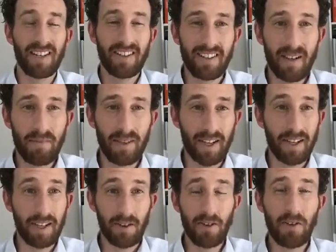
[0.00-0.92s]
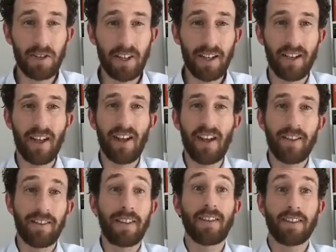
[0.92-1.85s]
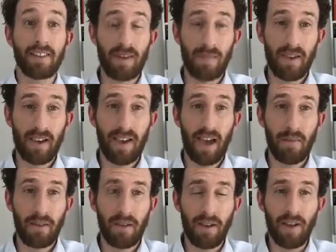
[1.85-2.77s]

accepting and acknowledging that there's going to be a gap.